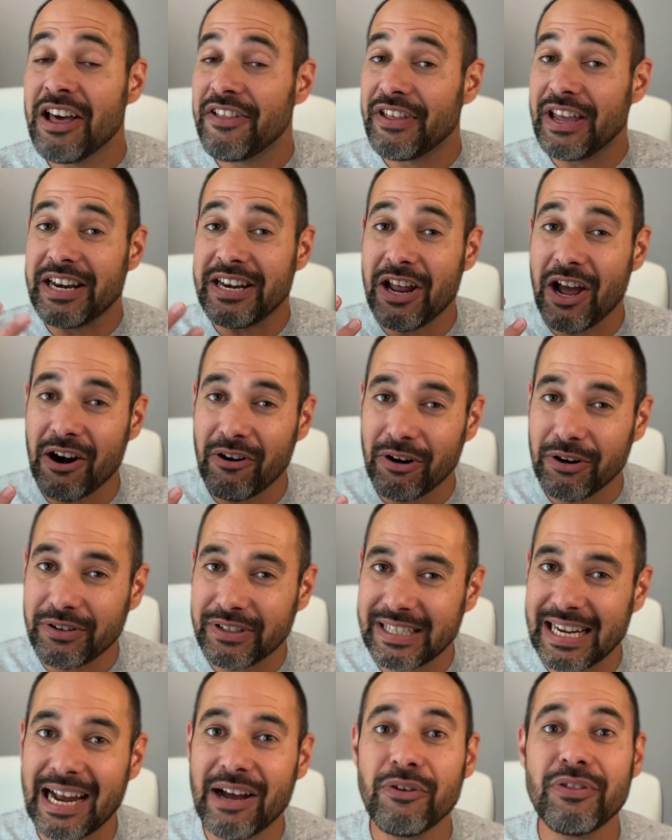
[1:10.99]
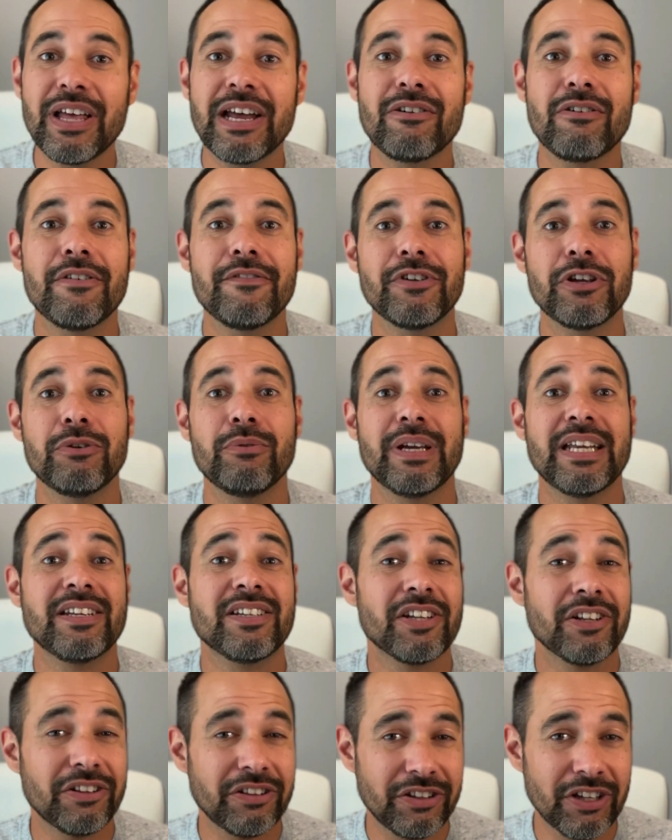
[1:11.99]
They narrowed down their review
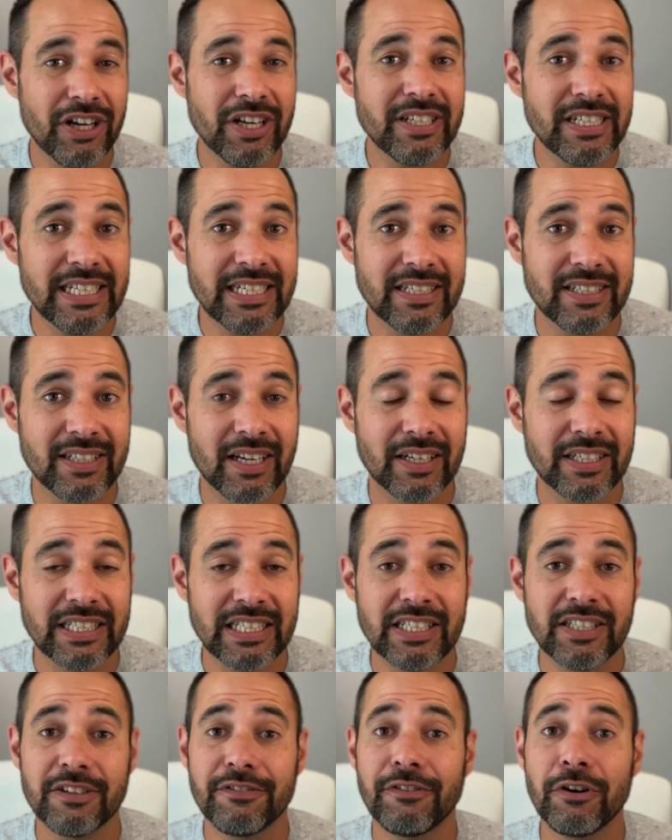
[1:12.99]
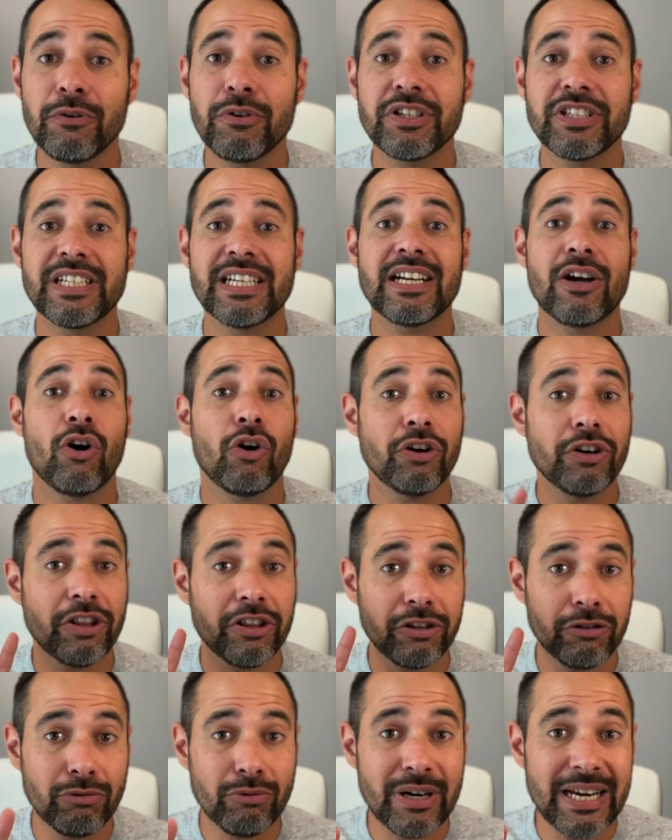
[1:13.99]
into 13 studies focusing on
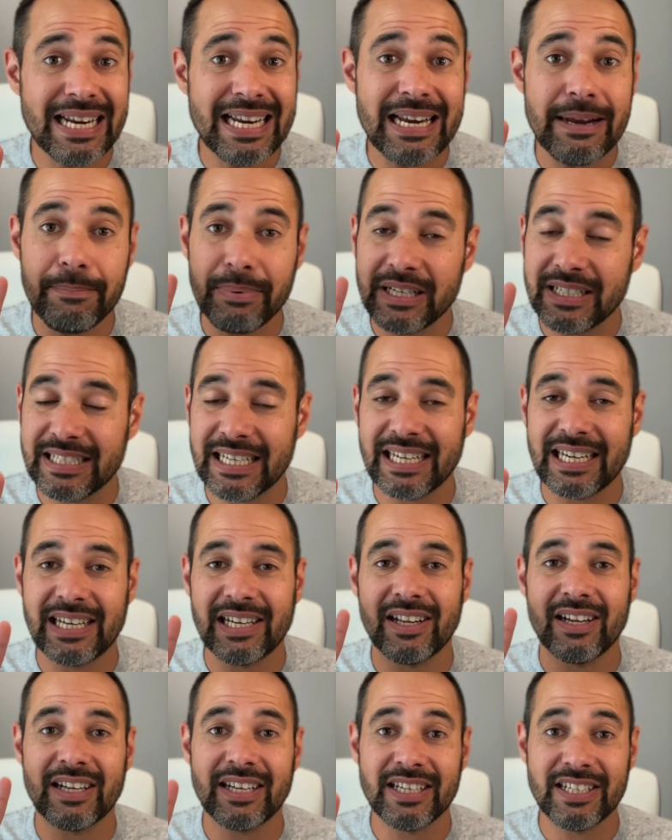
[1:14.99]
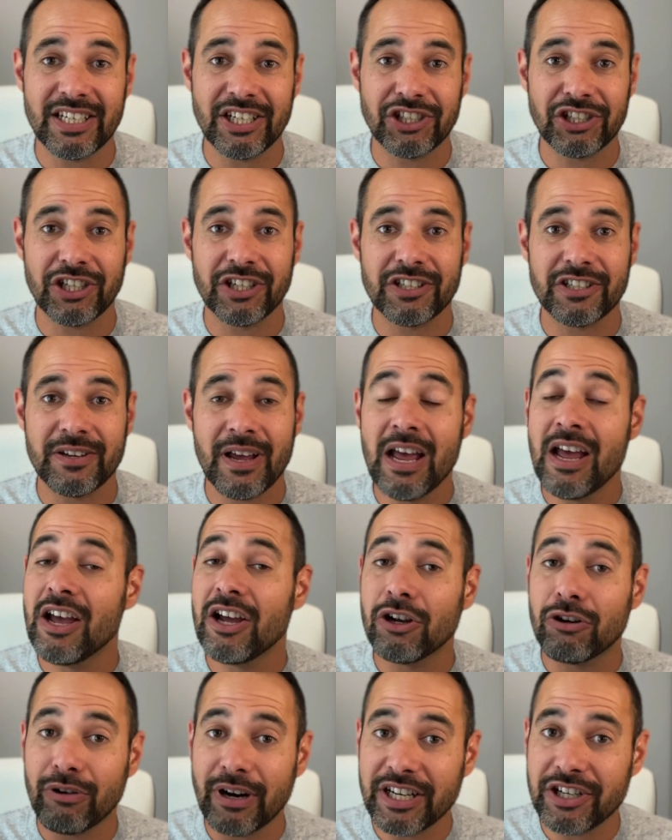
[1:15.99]
three particular conditions:
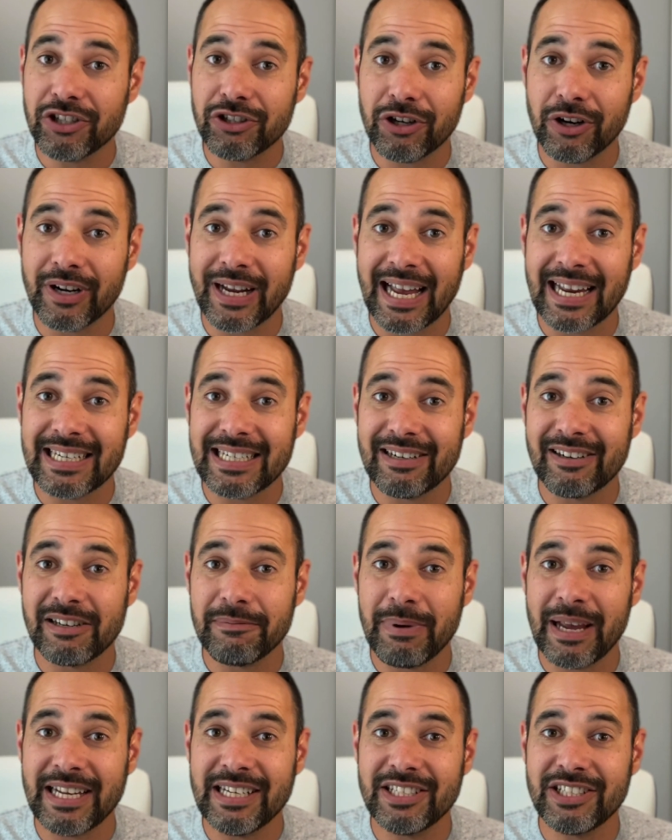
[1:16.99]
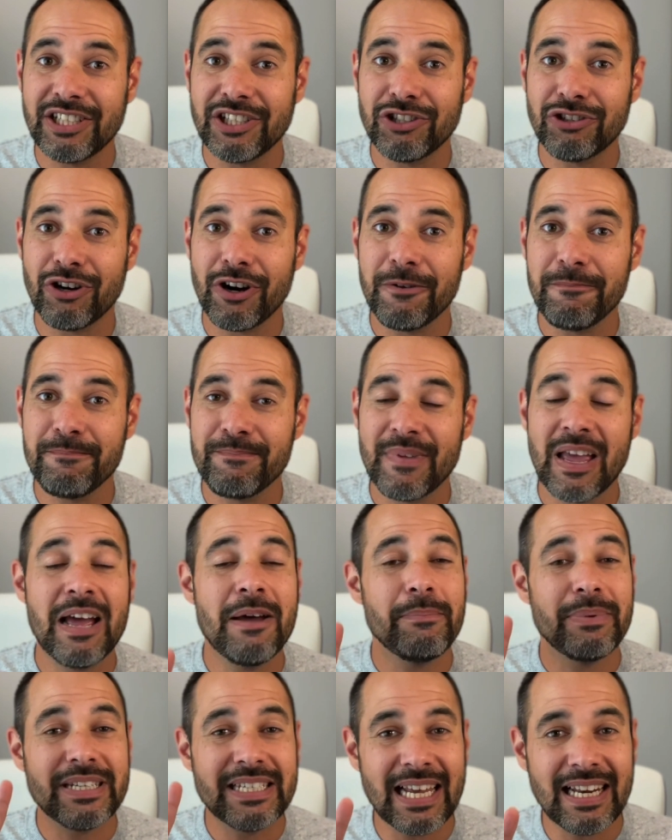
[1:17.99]
greater trochanteric pain syndrome,
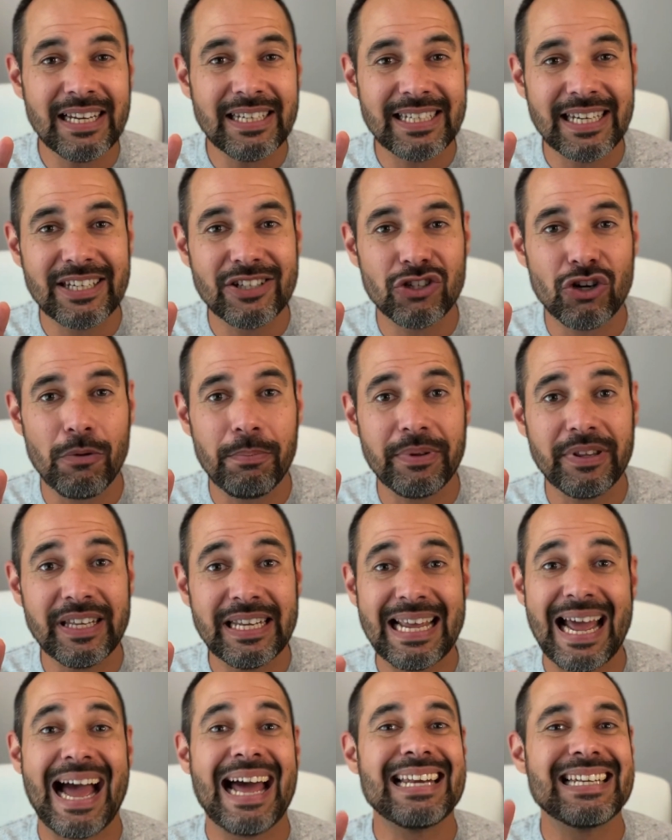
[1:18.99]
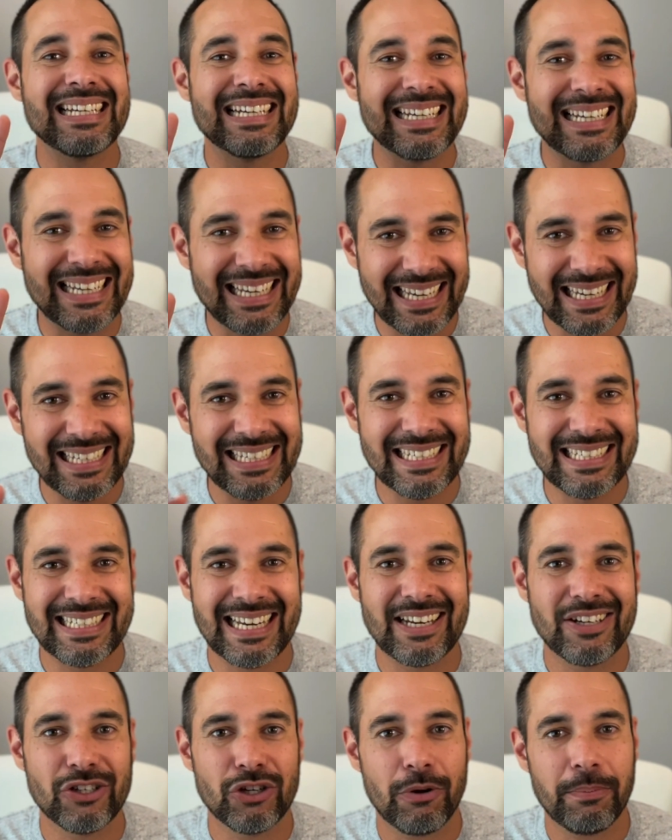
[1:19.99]
patellar tendinopathy, and Achilles
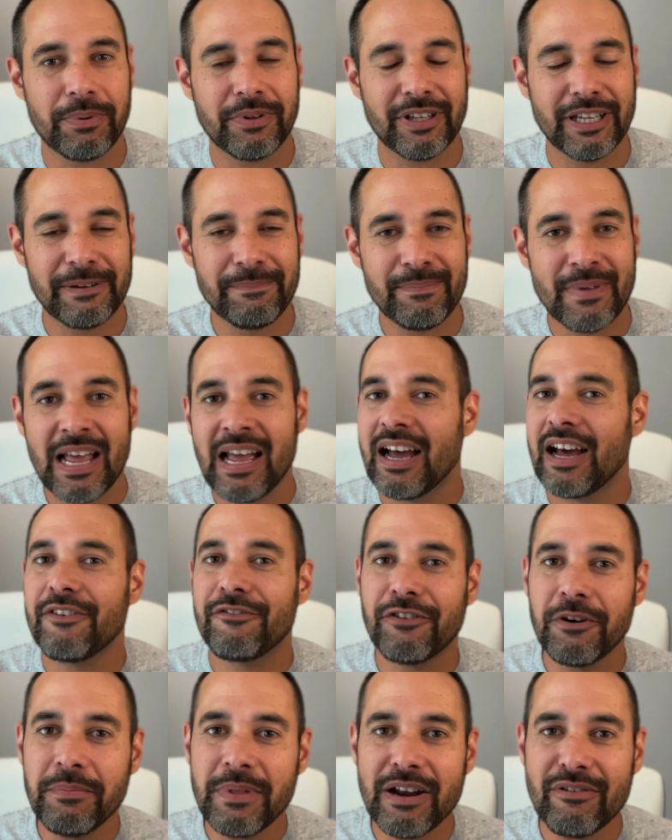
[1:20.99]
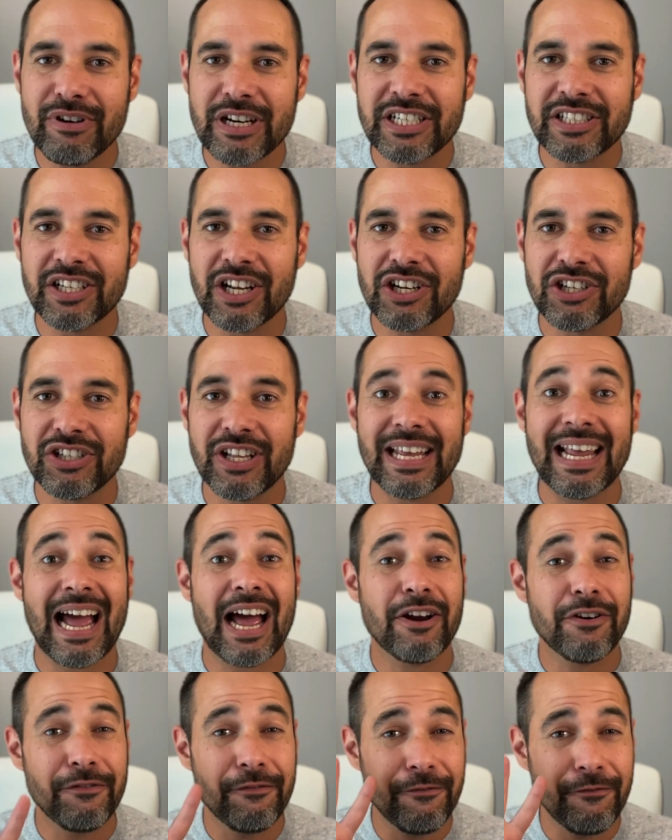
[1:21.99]
tendinopathy. And from their research, they
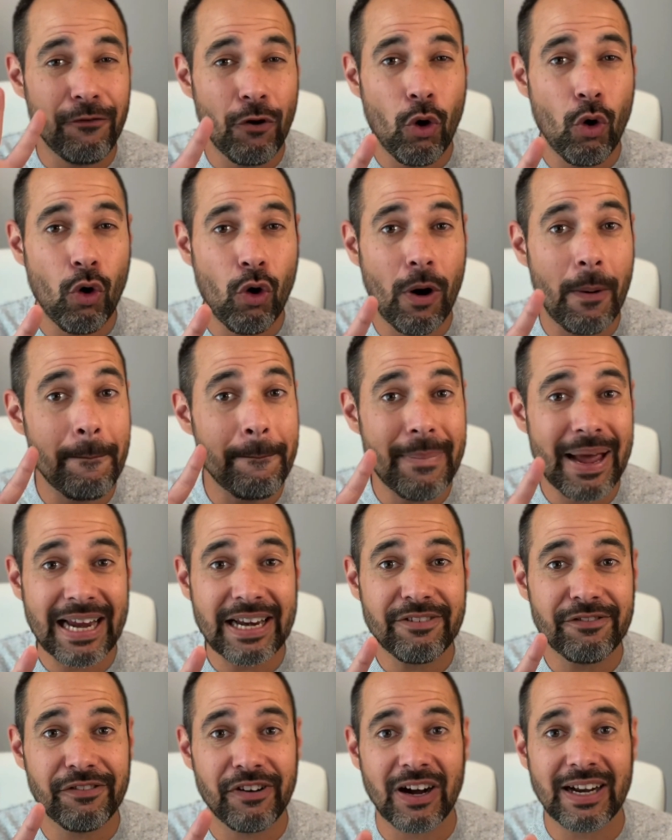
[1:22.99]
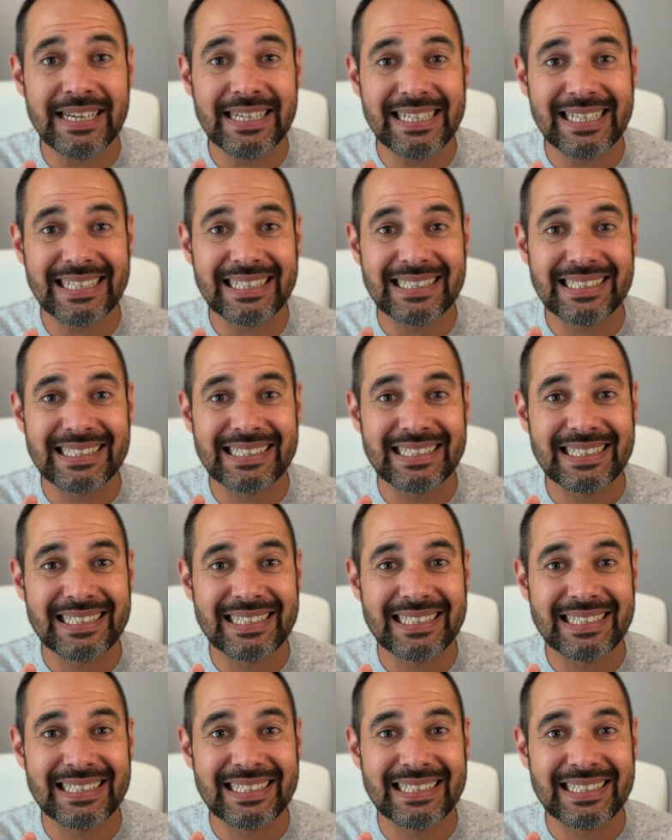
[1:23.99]
had four main findings.